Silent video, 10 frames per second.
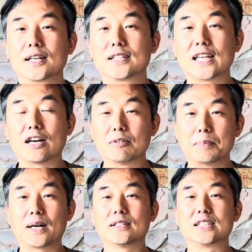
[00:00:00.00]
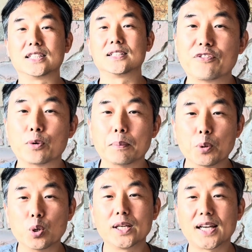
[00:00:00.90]
in our body, for a
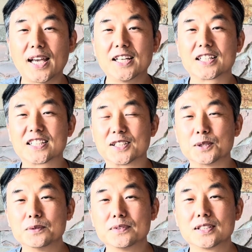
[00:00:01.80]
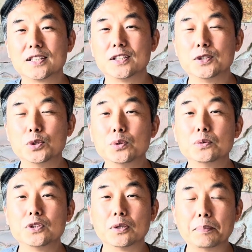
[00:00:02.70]
boy and a girl,
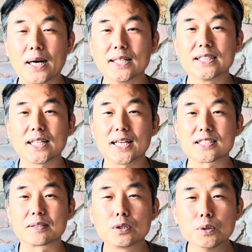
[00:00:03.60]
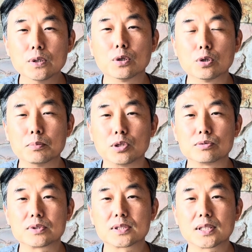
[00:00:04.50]
your body has two
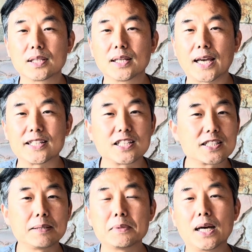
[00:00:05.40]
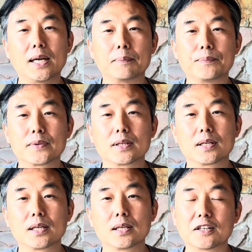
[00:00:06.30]
hormones at the same time.
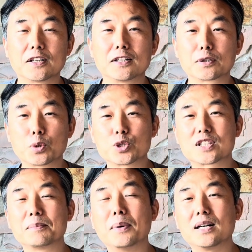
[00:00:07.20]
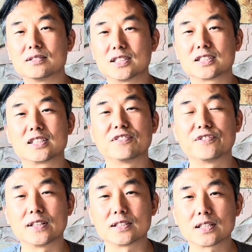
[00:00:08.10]
Of course, the amount is
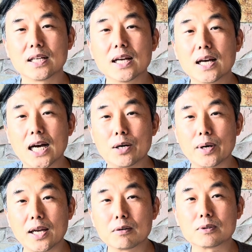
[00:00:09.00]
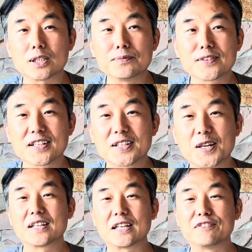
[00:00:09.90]
different. However,
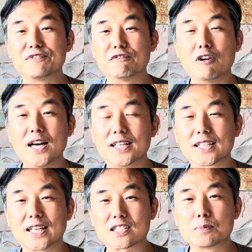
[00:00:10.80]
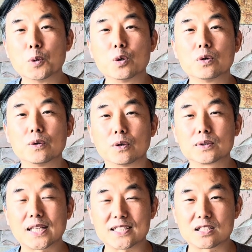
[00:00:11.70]
if one gets more
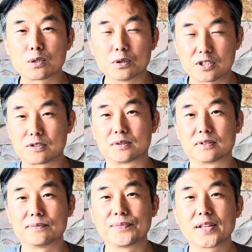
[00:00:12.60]
testosterone,